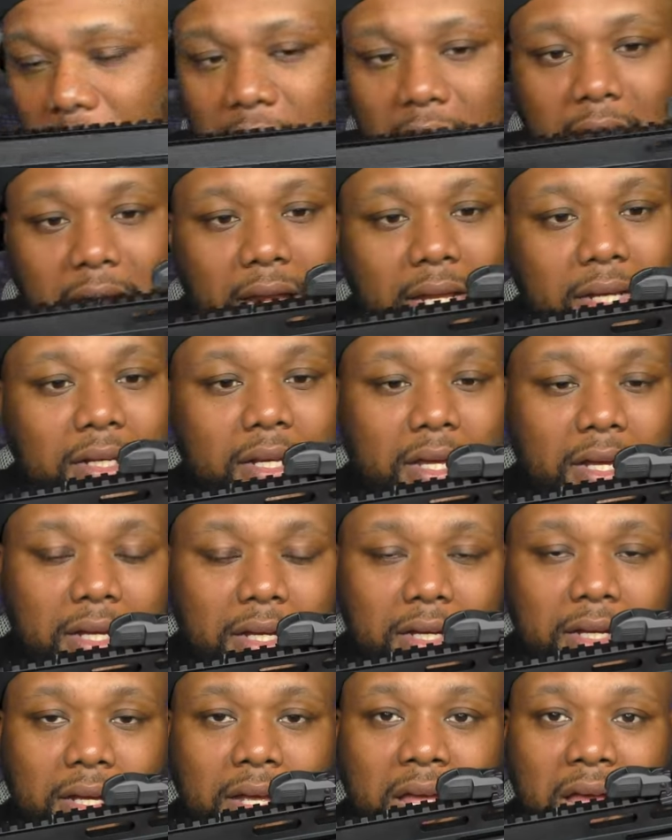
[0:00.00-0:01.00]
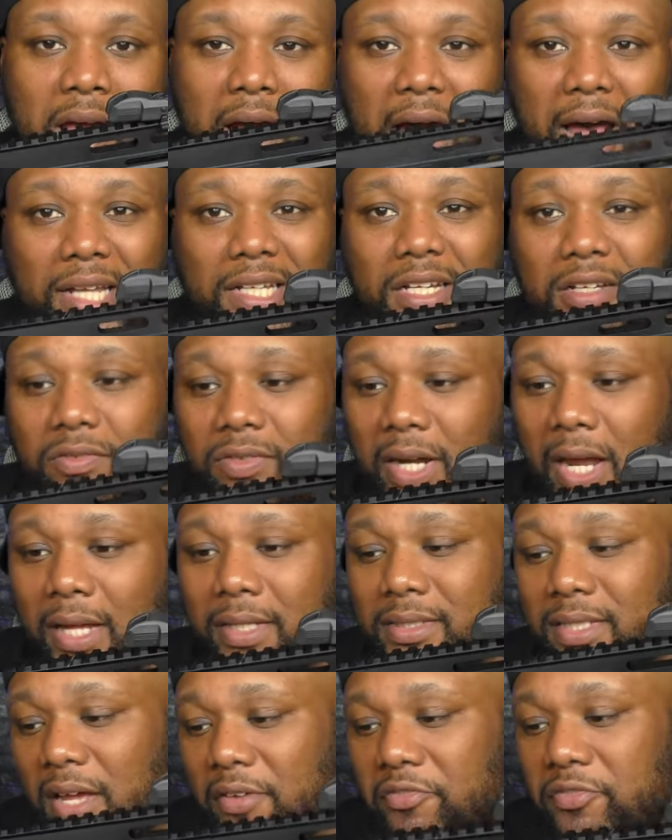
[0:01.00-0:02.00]
and I love it. I
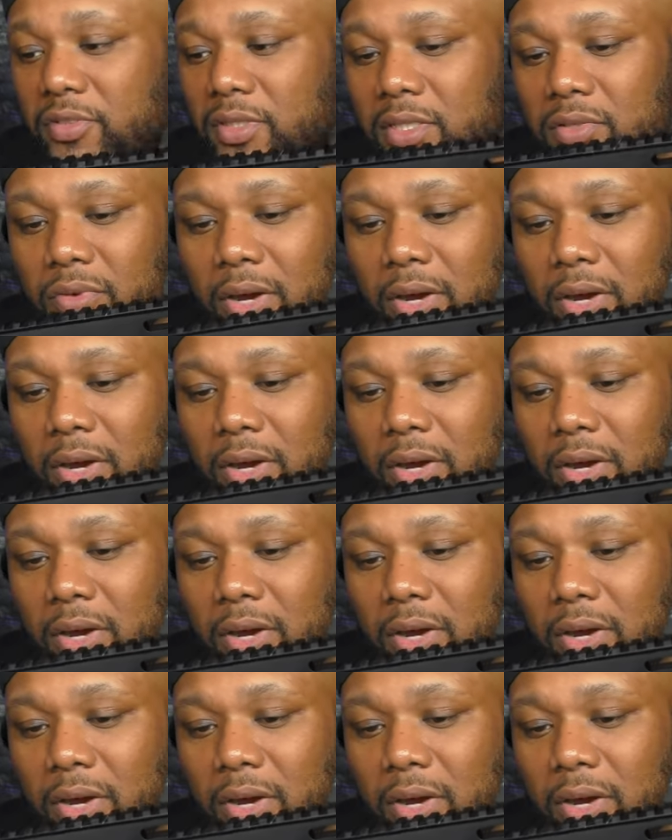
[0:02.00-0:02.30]
definitely